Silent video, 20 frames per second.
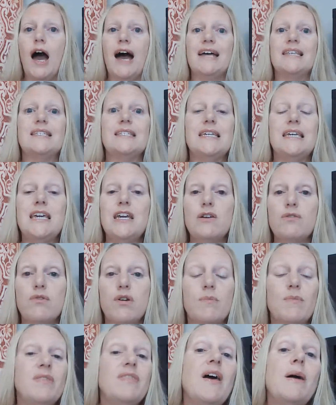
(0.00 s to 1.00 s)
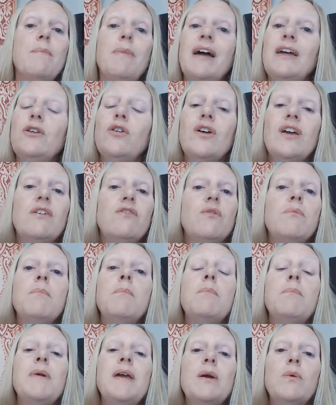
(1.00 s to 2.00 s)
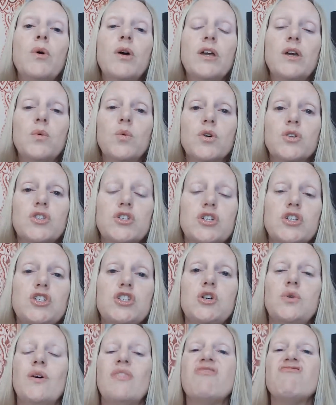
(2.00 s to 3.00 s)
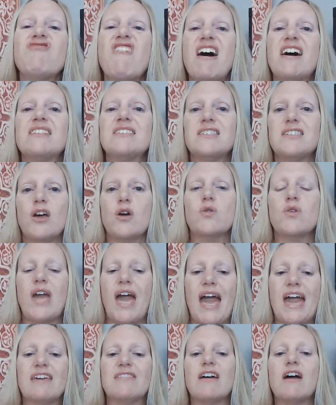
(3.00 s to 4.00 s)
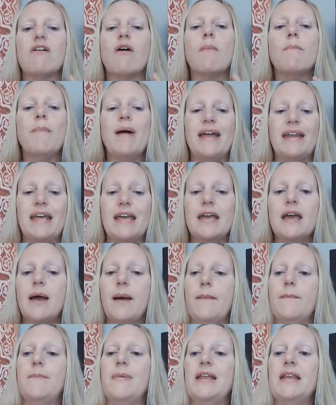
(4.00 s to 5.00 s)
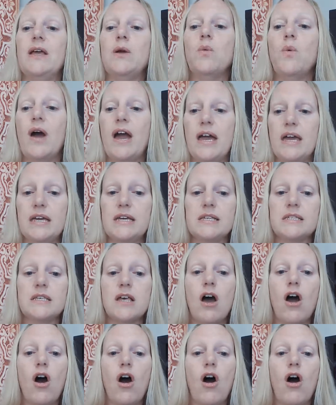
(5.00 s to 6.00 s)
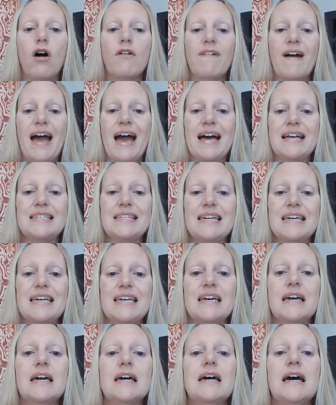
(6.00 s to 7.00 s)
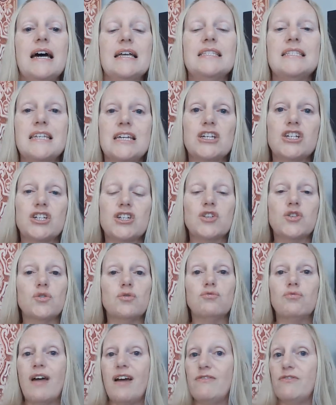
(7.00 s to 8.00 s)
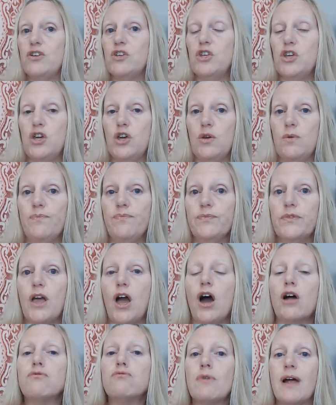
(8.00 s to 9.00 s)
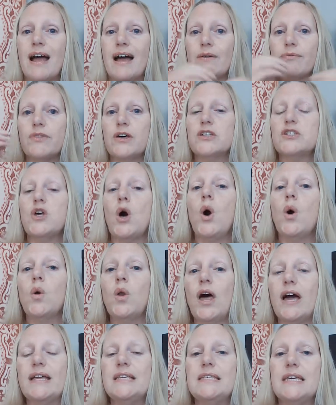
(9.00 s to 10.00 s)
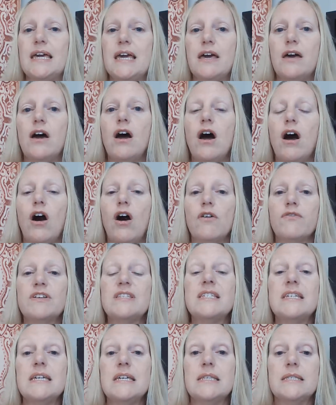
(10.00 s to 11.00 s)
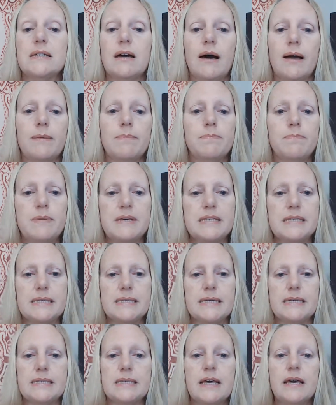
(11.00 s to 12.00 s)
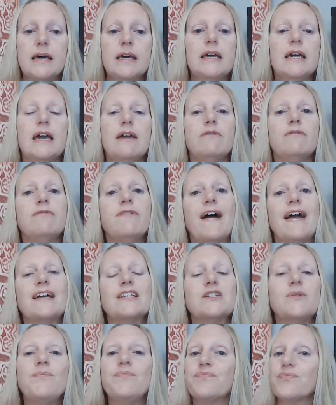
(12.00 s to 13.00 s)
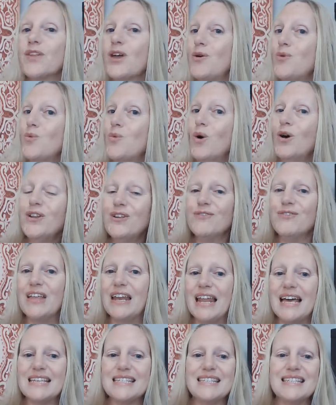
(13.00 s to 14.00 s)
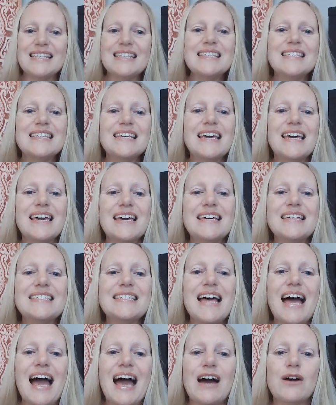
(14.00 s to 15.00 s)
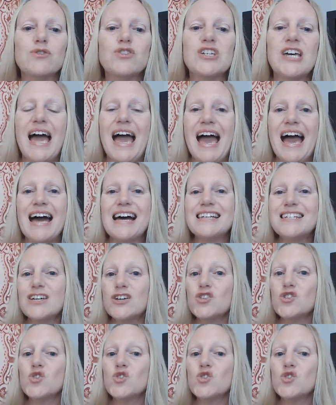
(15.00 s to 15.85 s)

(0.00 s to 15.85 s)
a tea room, and that might not even be what you want to do, and that's okay. There are many, many ways of adding additional revenue around this whole idea of a tea time business. In fact, one of the lessons is how to add